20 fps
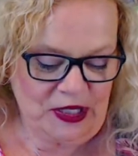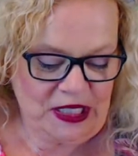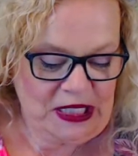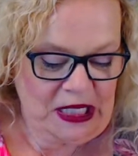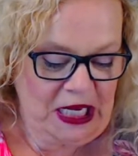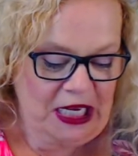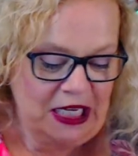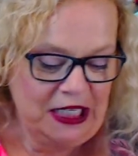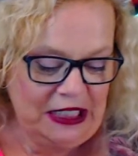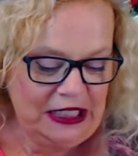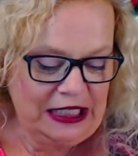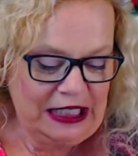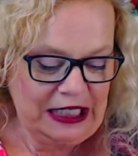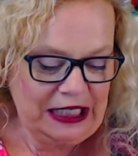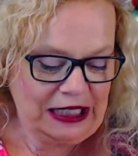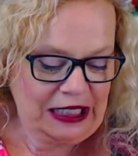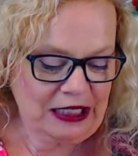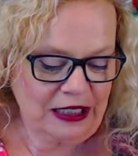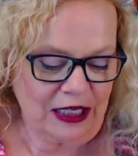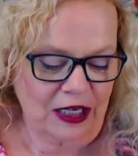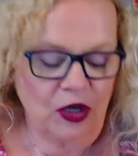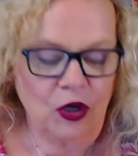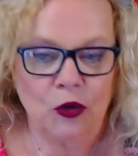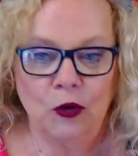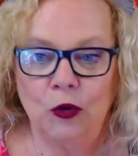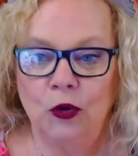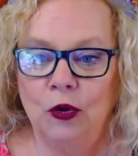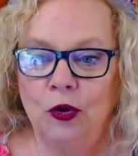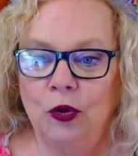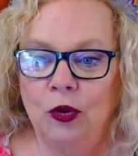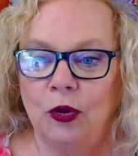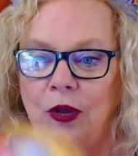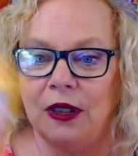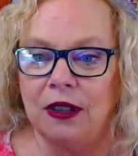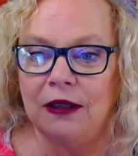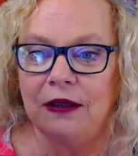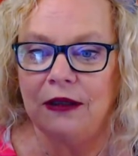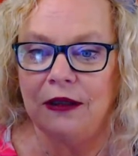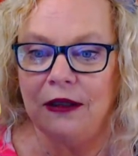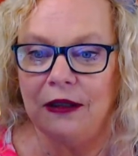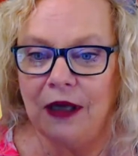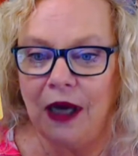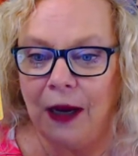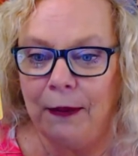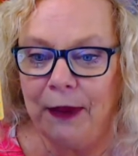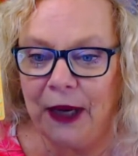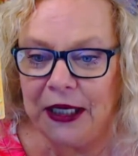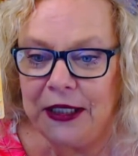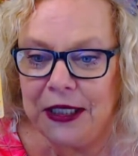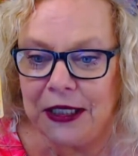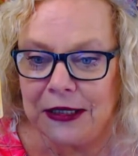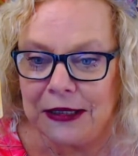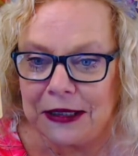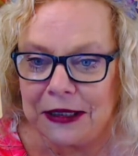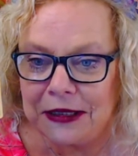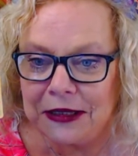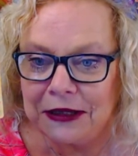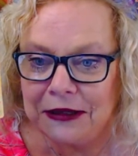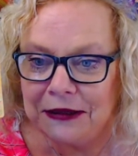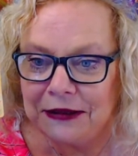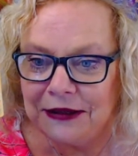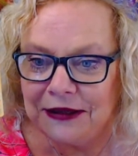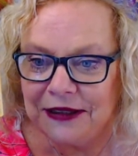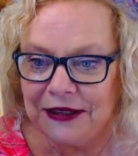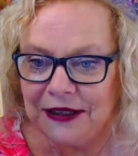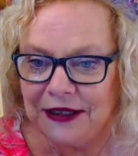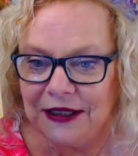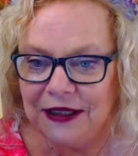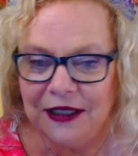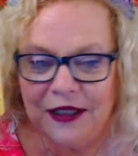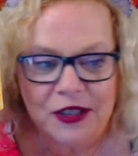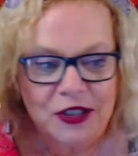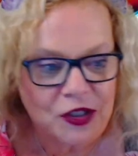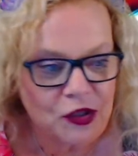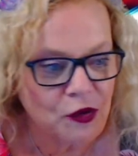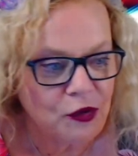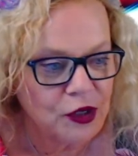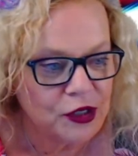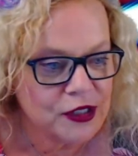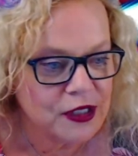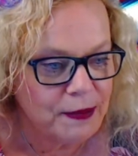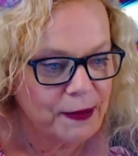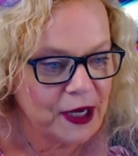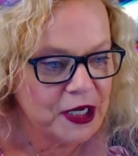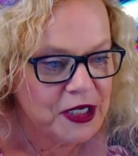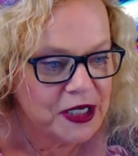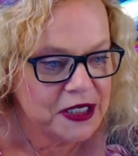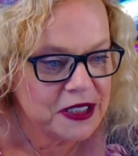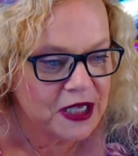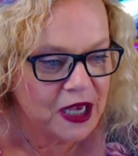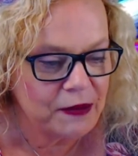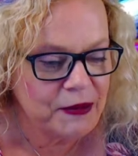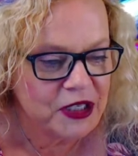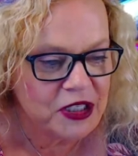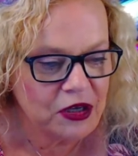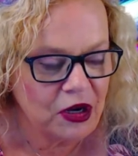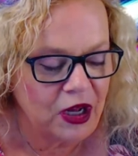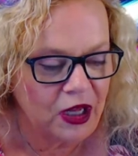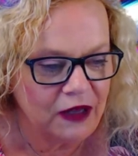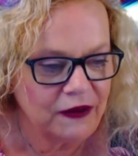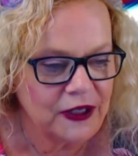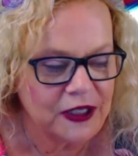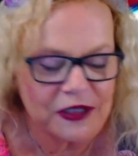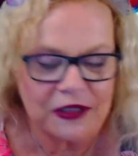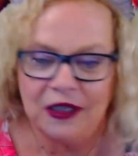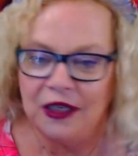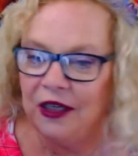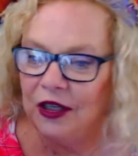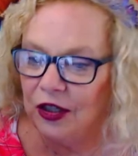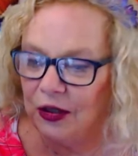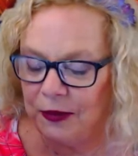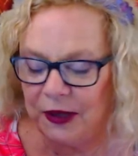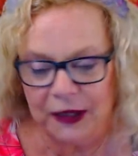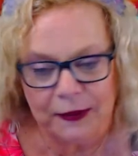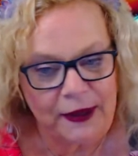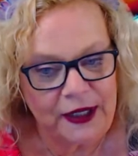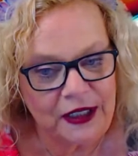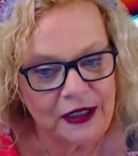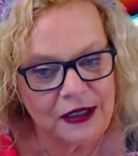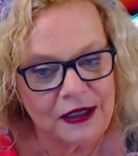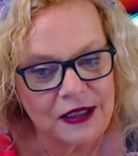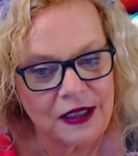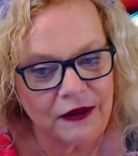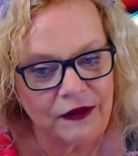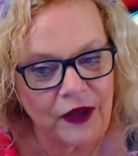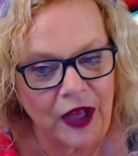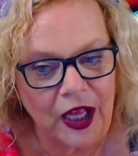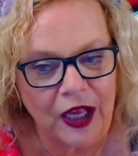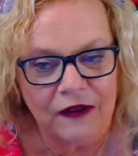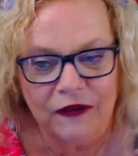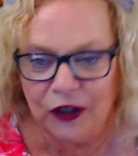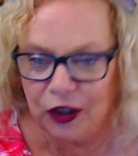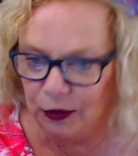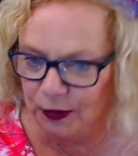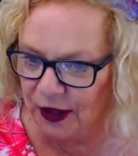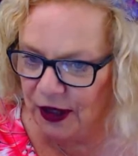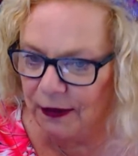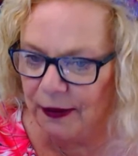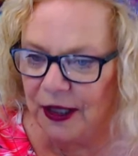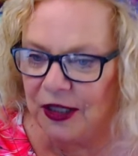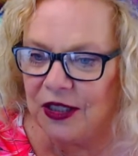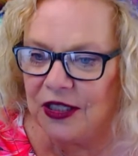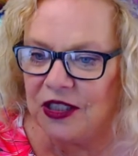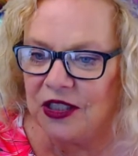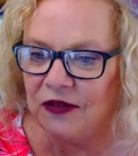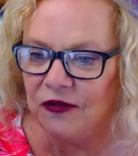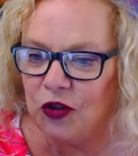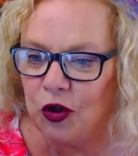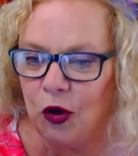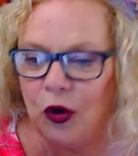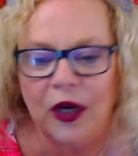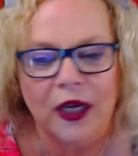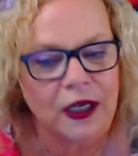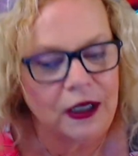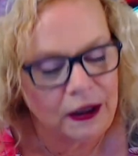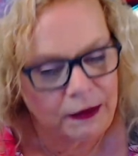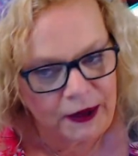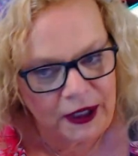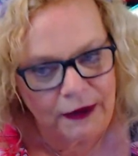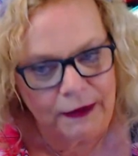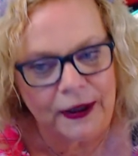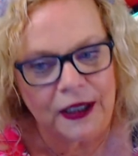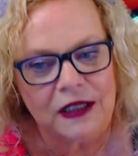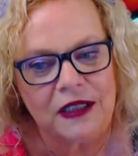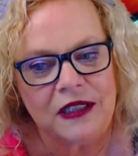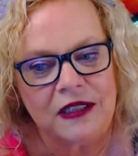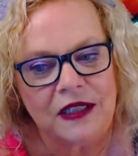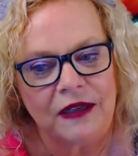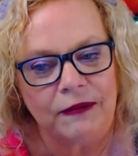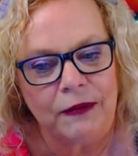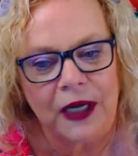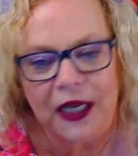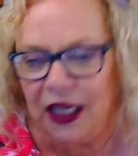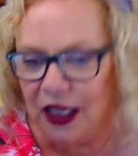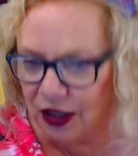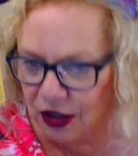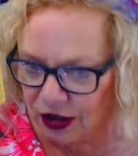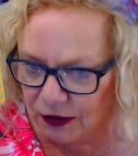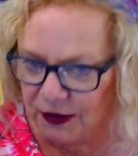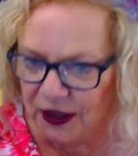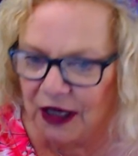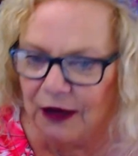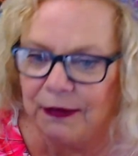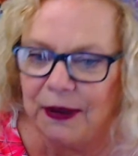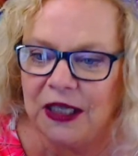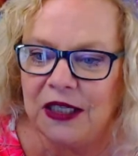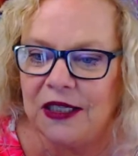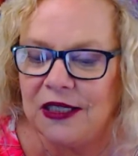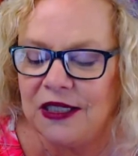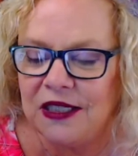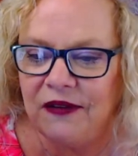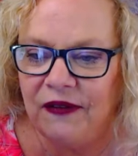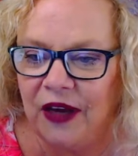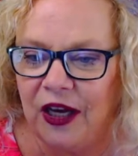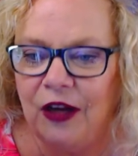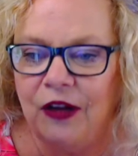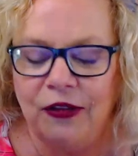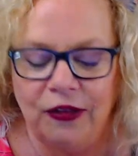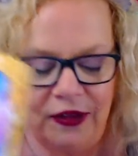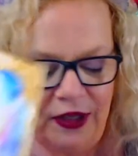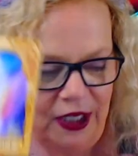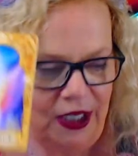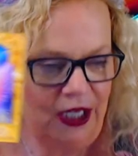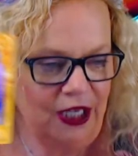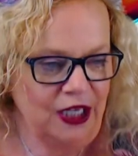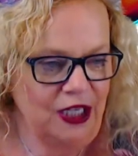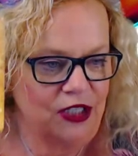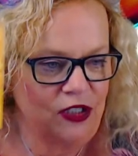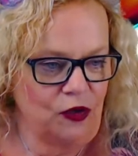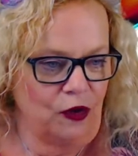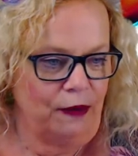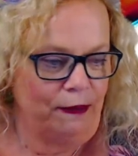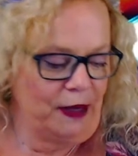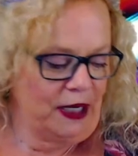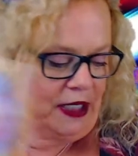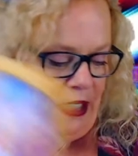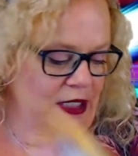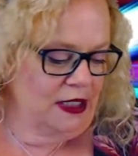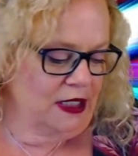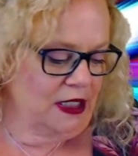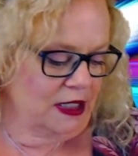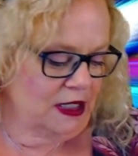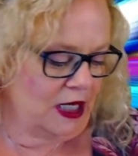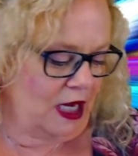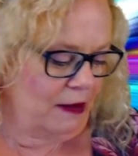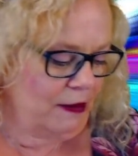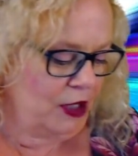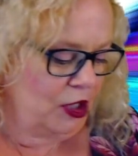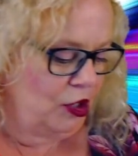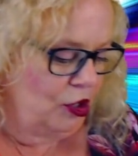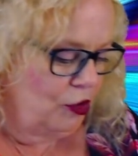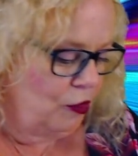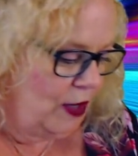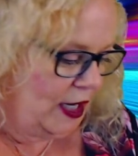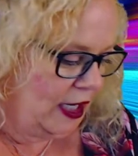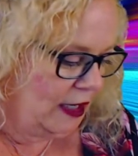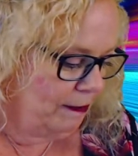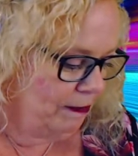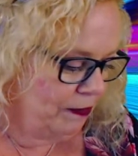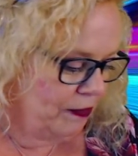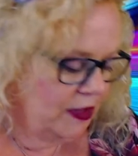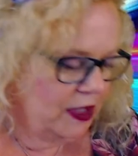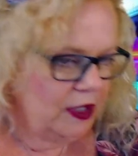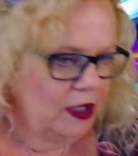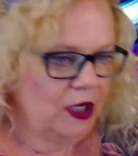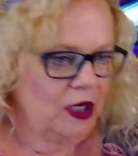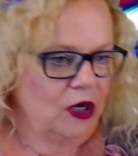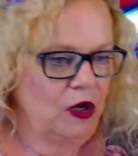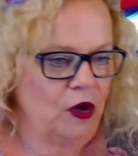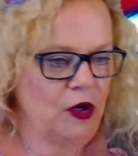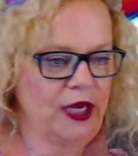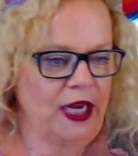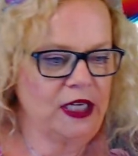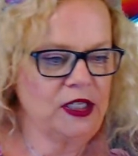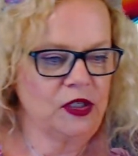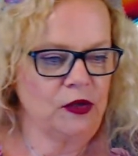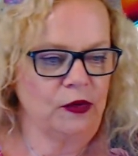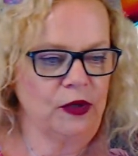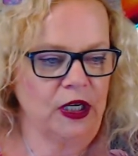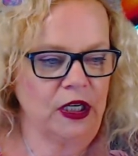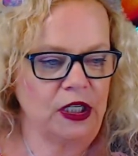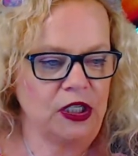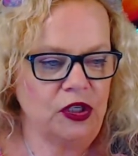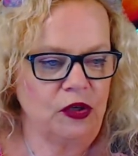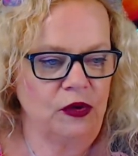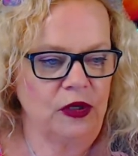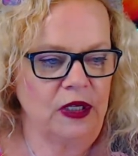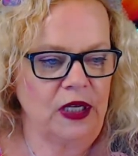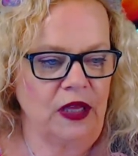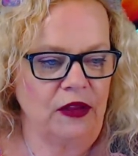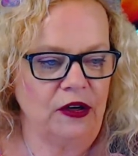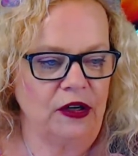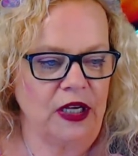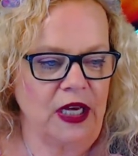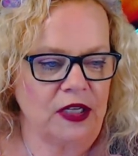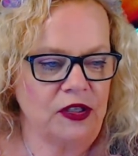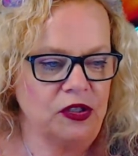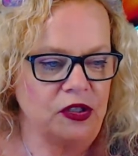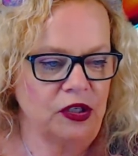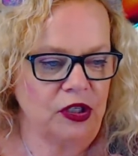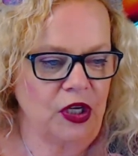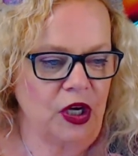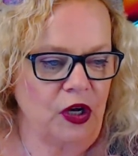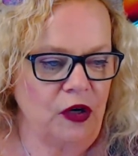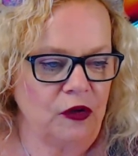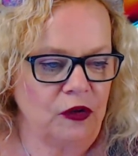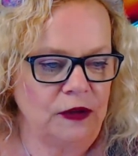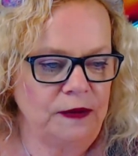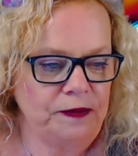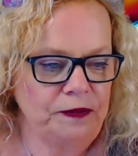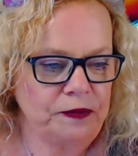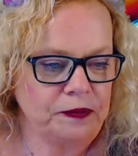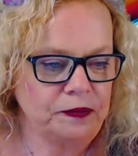was singing. Ooh, abundance. So there's abundance coming to all of us. It could be abundance of love, it could be abundance of joy, it could be abundance of money, it could be abundance of health. So abundance is coming your way. Okay, so we're going to do another yes or no.